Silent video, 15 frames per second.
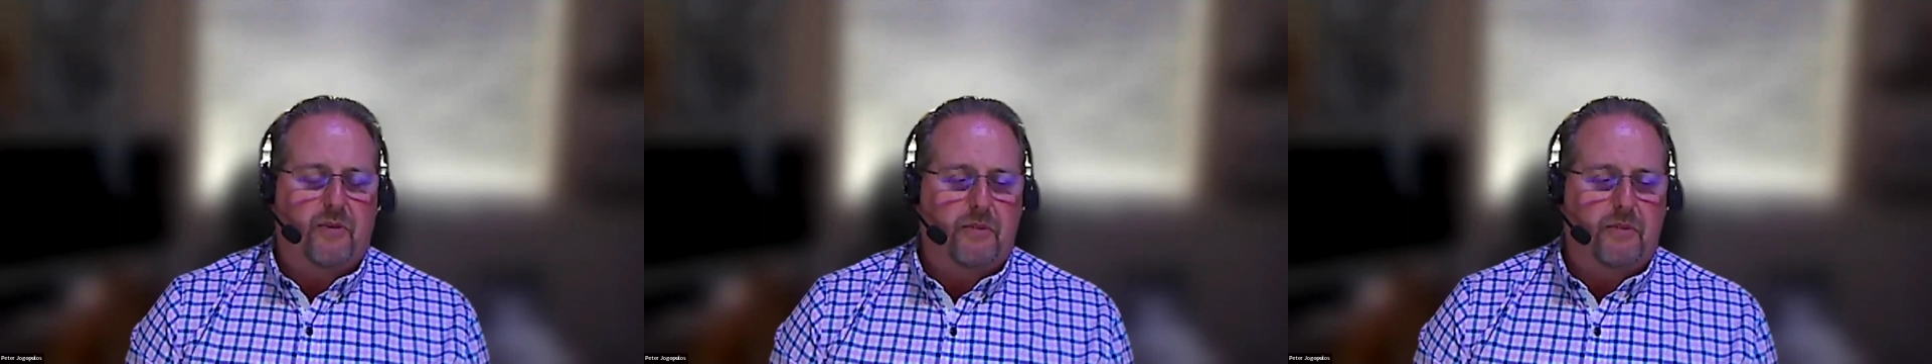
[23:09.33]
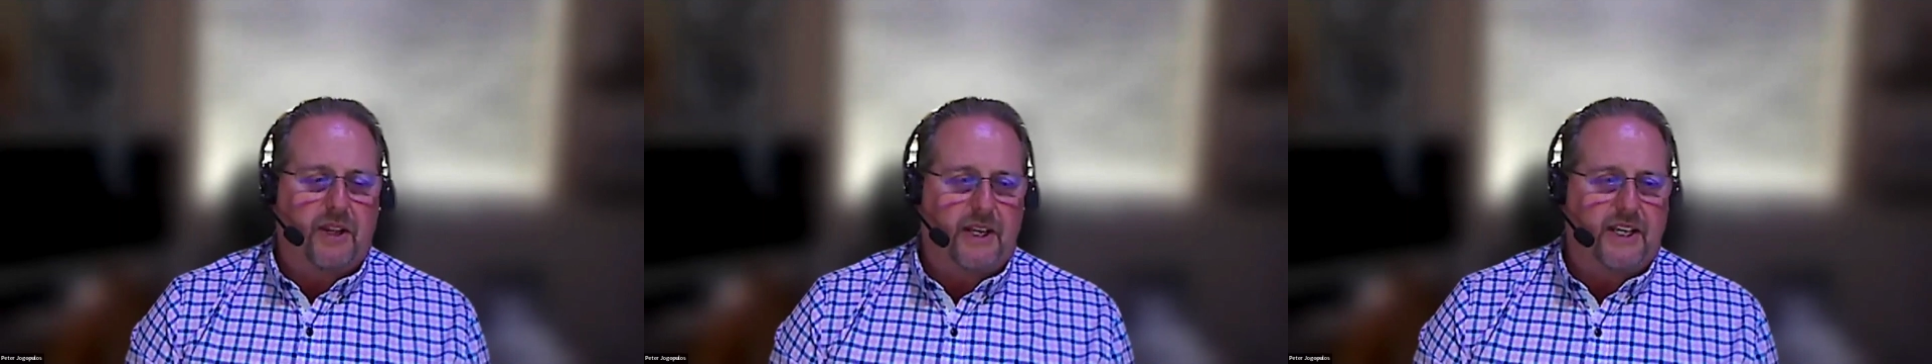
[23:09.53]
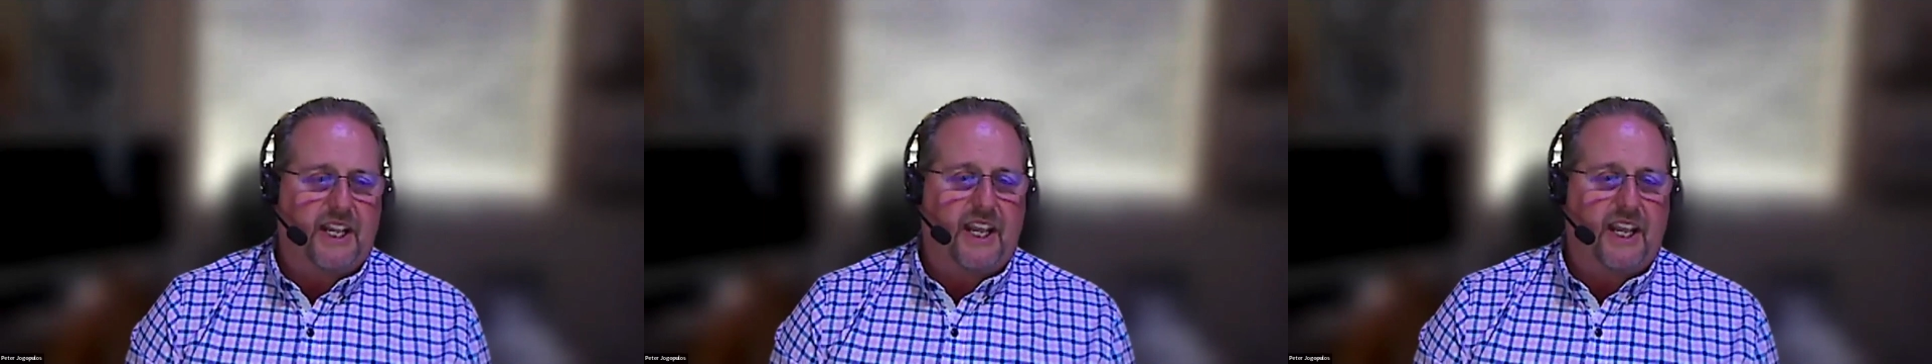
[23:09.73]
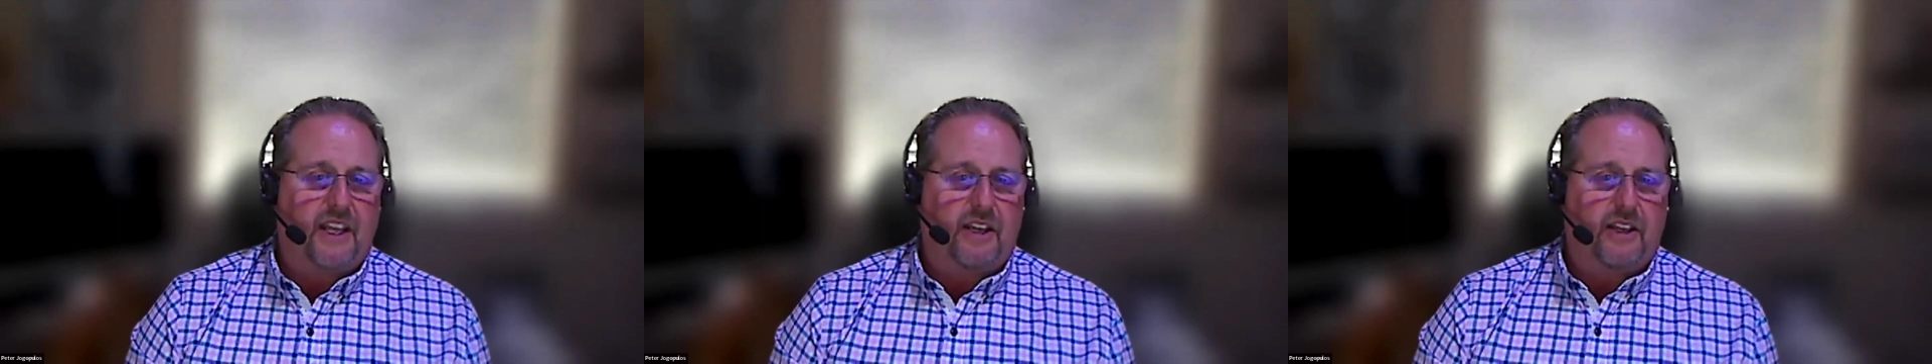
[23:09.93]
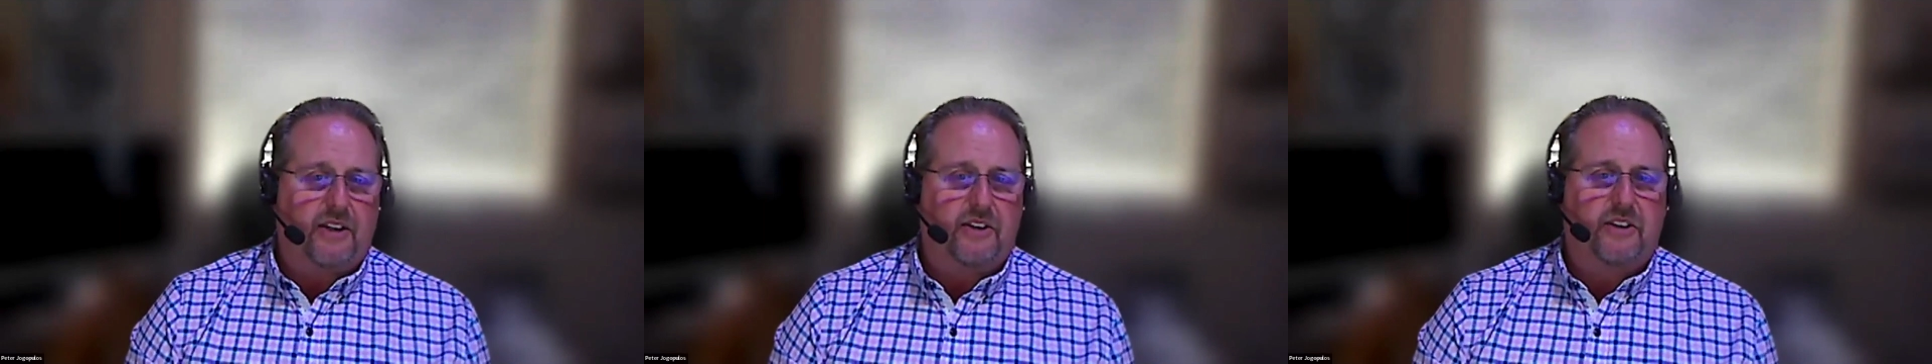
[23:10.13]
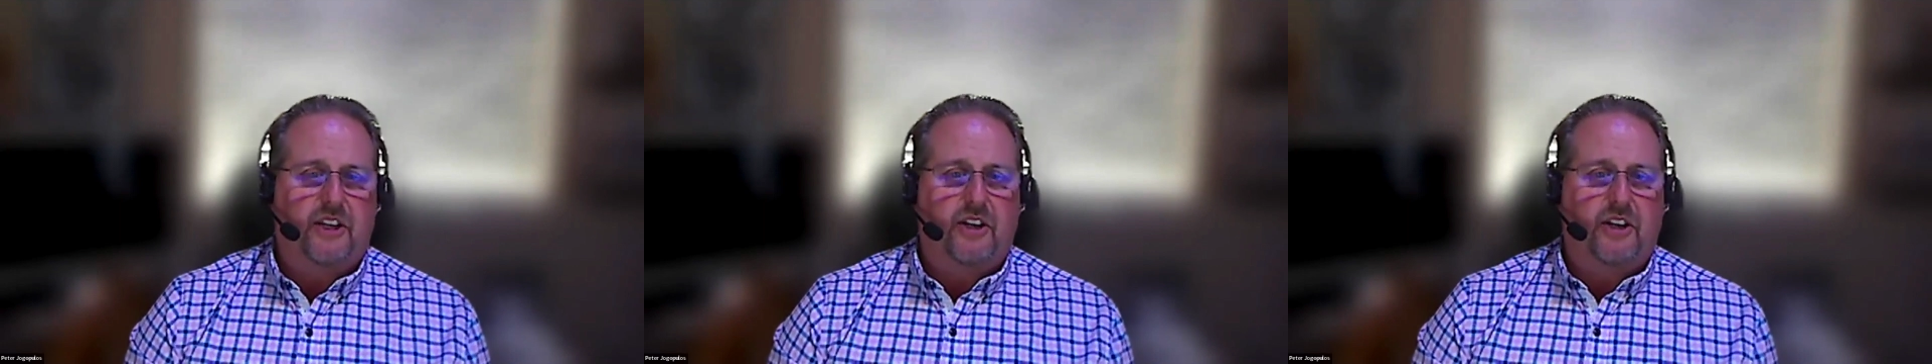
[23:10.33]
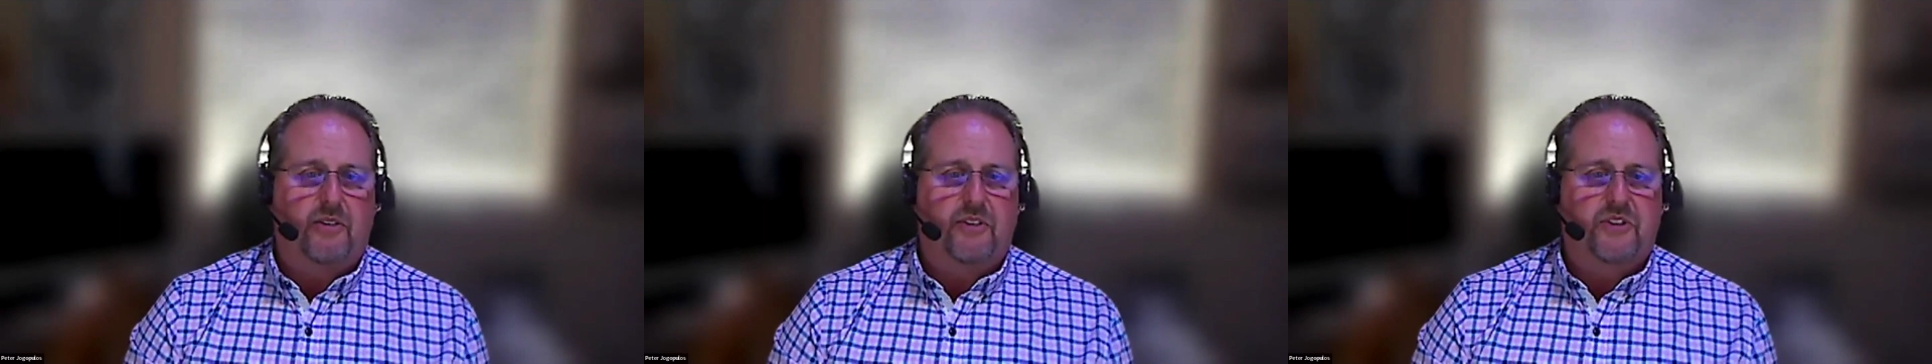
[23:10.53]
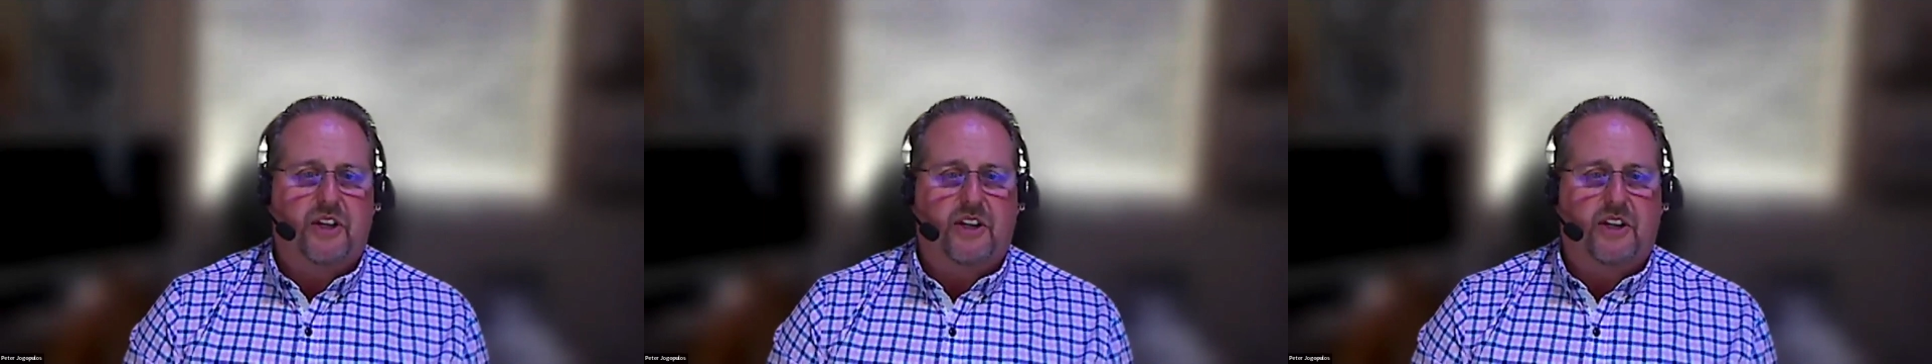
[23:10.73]
end to end.
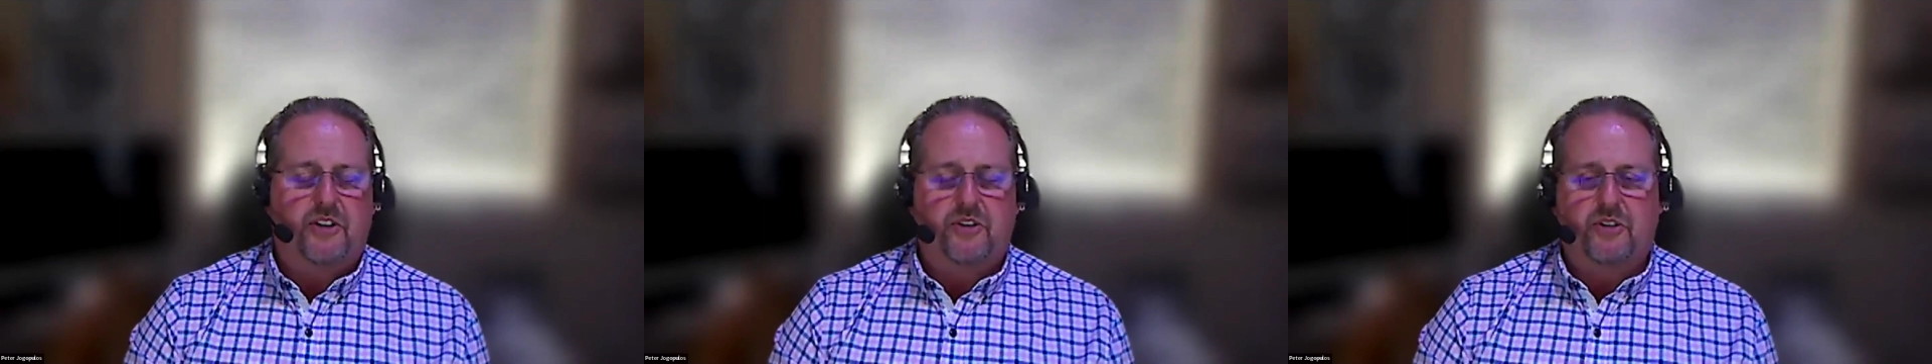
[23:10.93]
It's not